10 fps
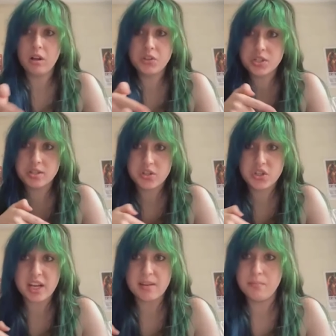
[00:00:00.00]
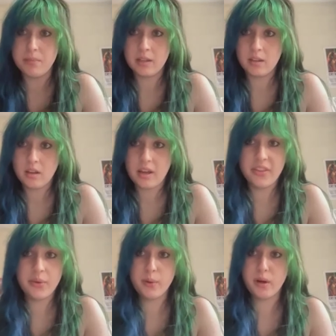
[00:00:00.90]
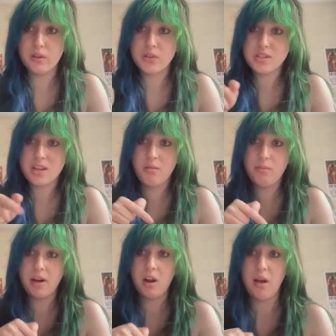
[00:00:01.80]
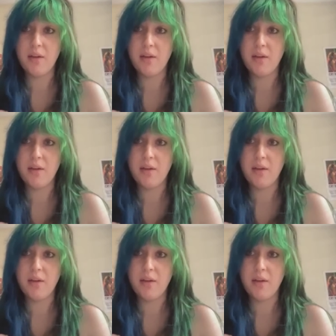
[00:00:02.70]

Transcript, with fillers: all just shame me. This woman, who asked K